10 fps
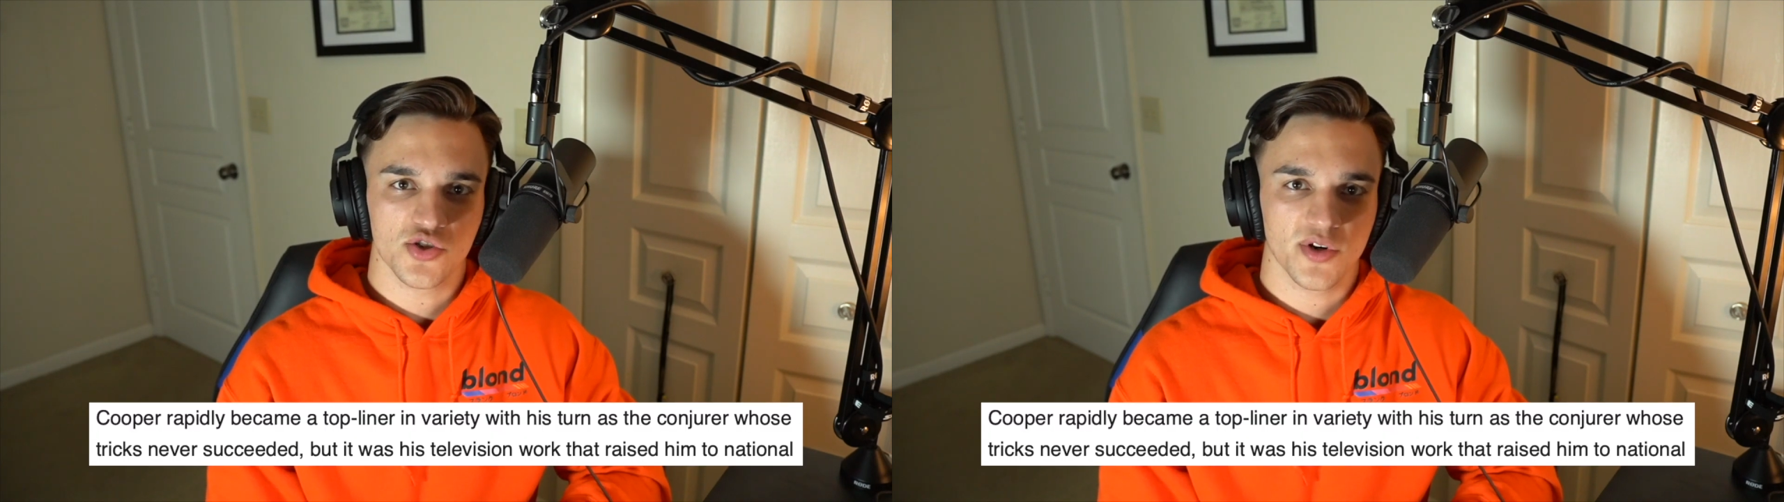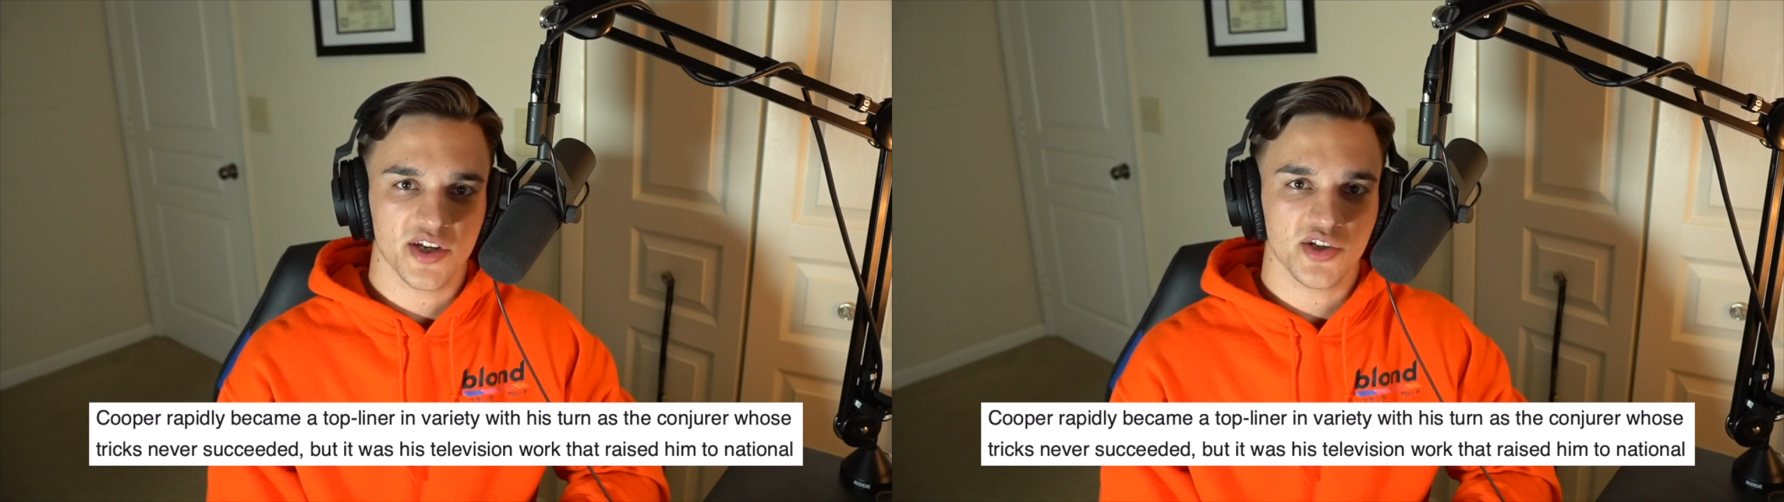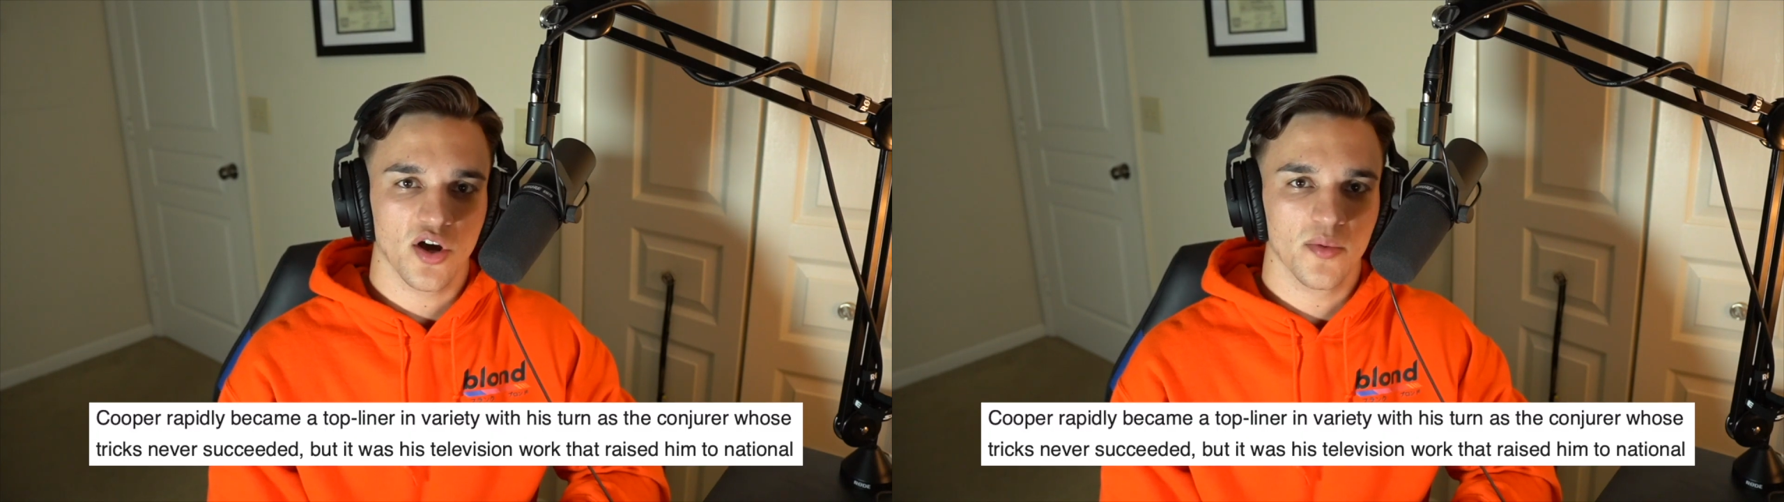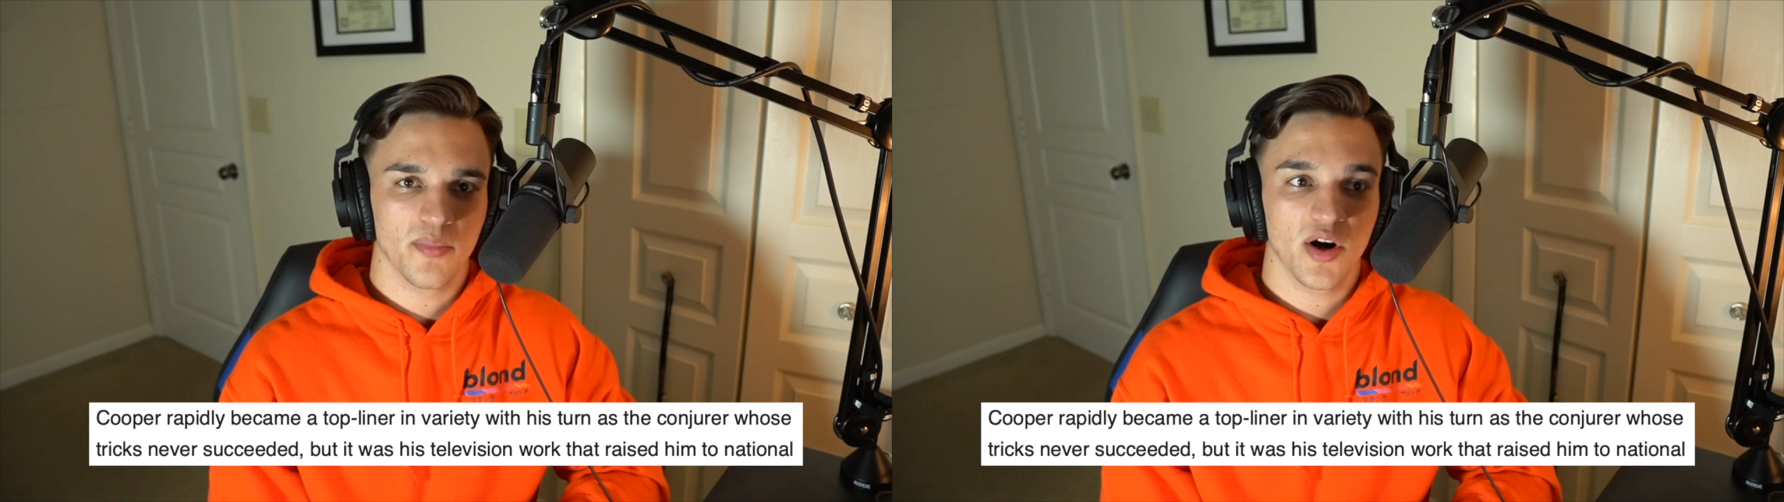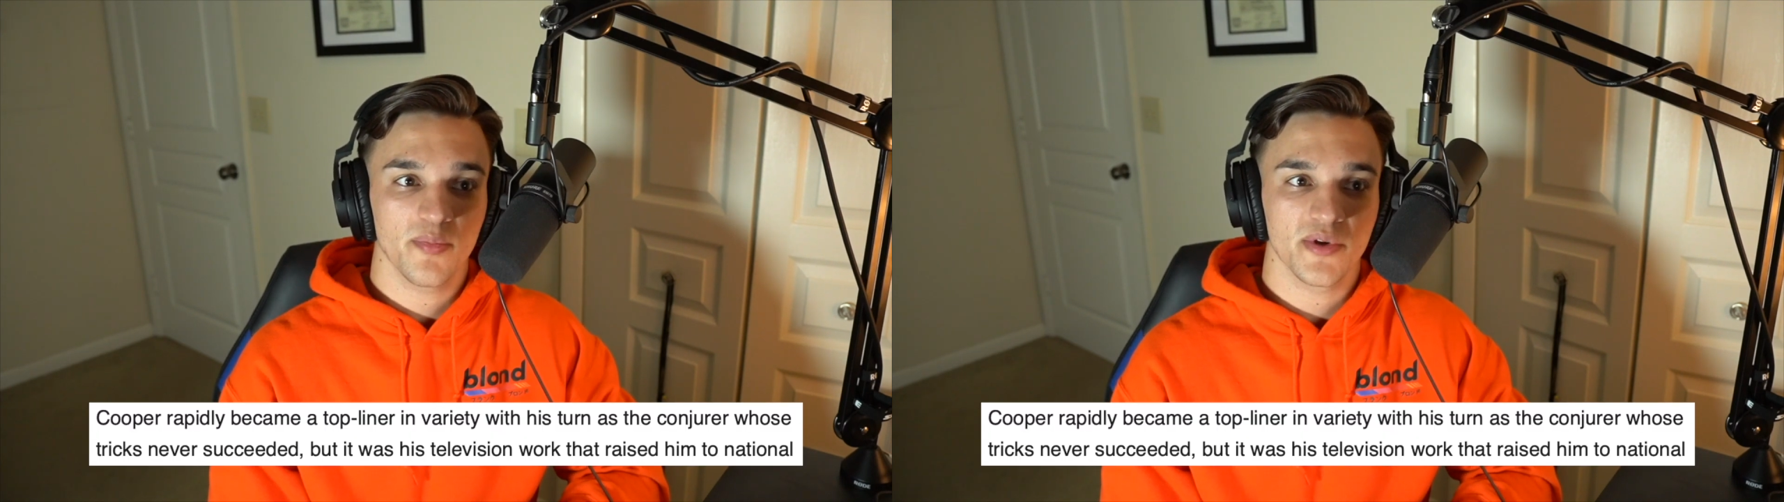tricks on
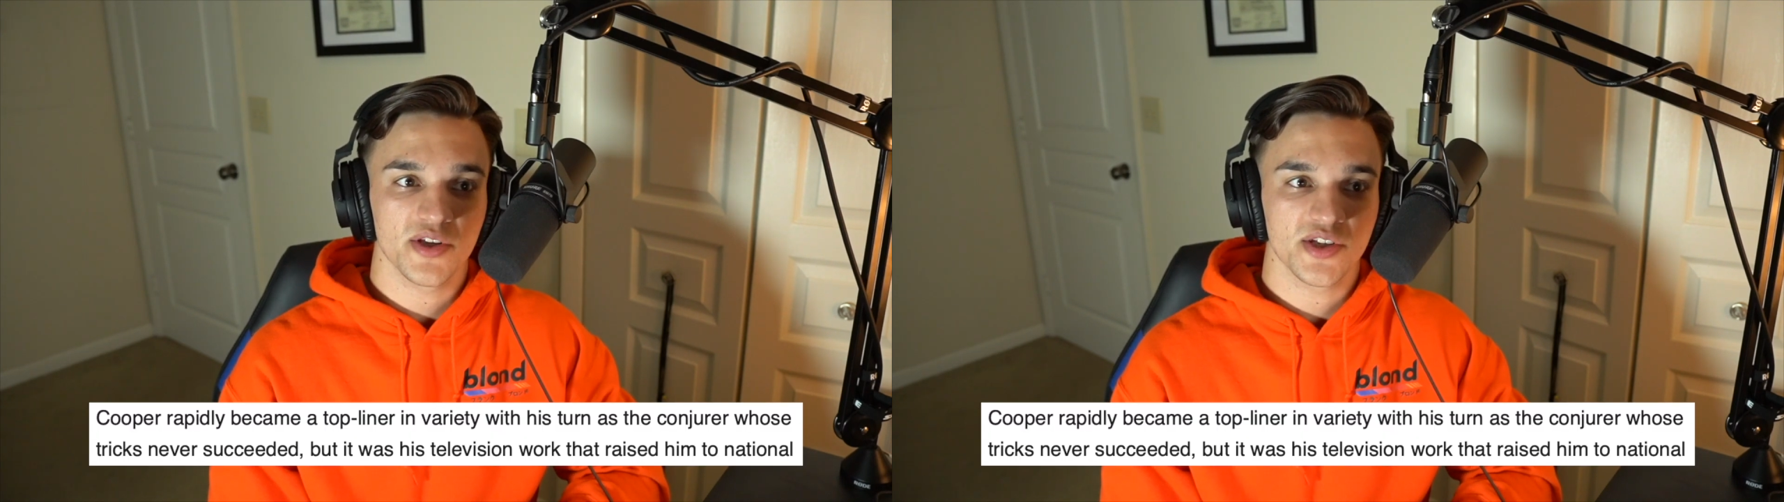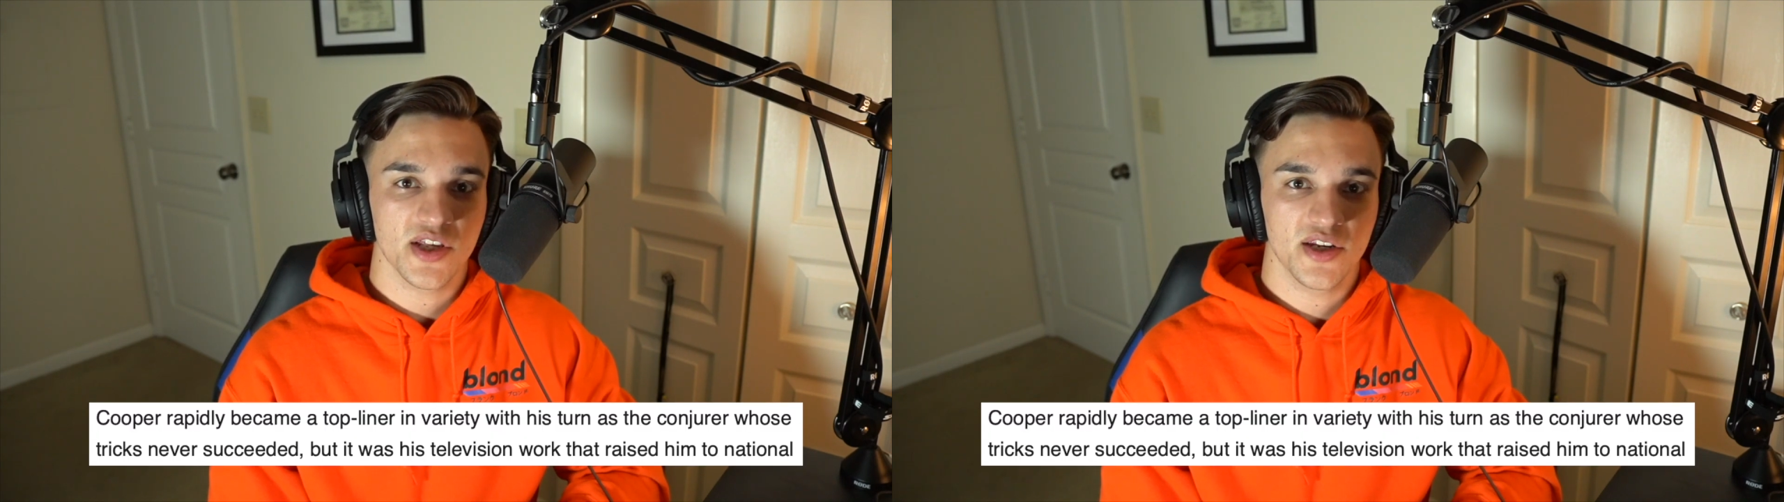purpose